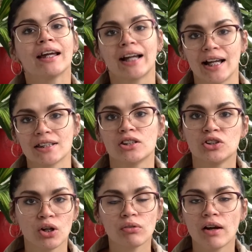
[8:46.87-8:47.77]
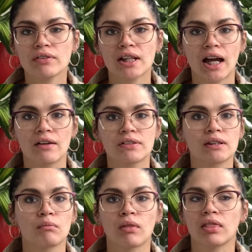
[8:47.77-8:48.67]
Guys, you don't have to have
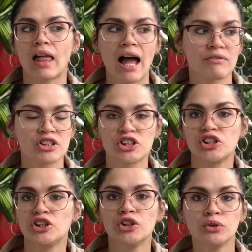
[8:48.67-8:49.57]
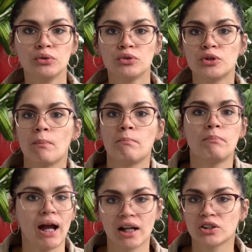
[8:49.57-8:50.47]
some lavish, huge
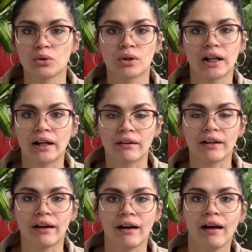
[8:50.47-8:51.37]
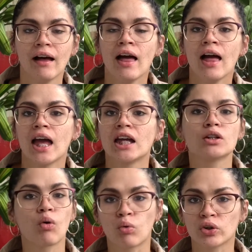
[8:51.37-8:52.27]
backdoor area in
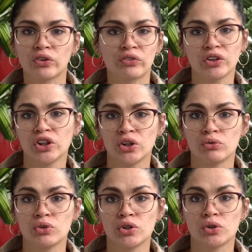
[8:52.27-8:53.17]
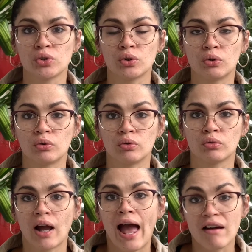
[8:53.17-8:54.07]
order for you to
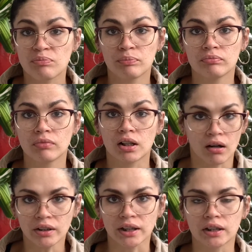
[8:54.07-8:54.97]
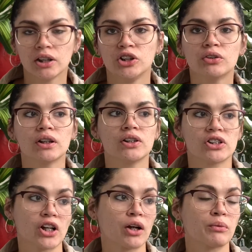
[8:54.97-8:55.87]
have a garden. You can
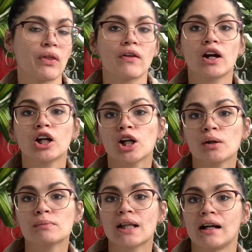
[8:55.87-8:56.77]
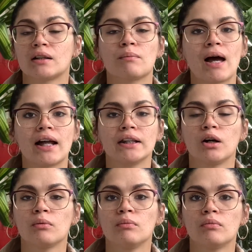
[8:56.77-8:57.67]
start with herbs on a
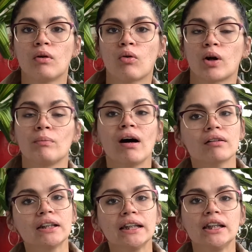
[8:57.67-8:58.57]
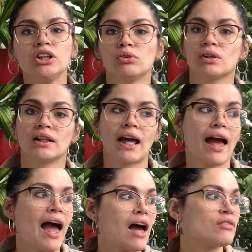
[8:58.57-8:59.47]
patio or a balcony. You can
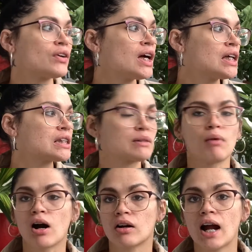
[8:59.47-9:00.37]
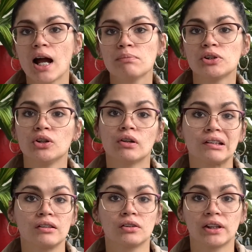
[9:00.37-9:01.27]
have small crops, you
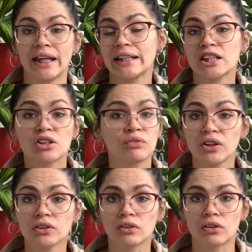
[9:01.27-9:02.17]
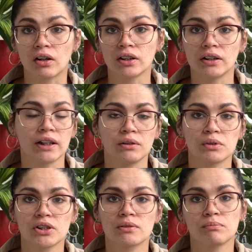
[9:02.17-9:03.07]
can get into vertical gardening,
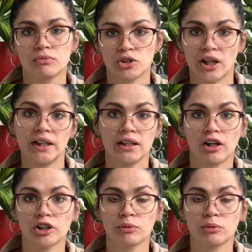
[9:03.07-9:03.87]
which is training all your